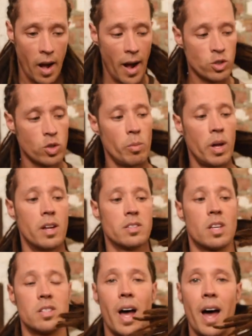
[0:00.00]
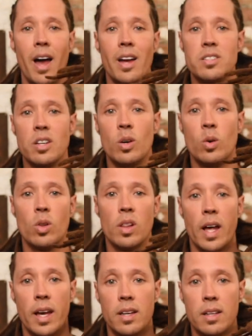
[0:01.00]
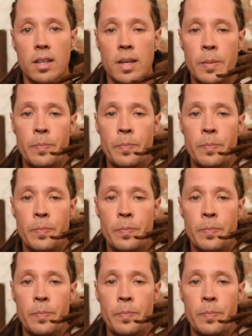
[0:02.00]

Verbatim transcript: I trim my ends because I don't like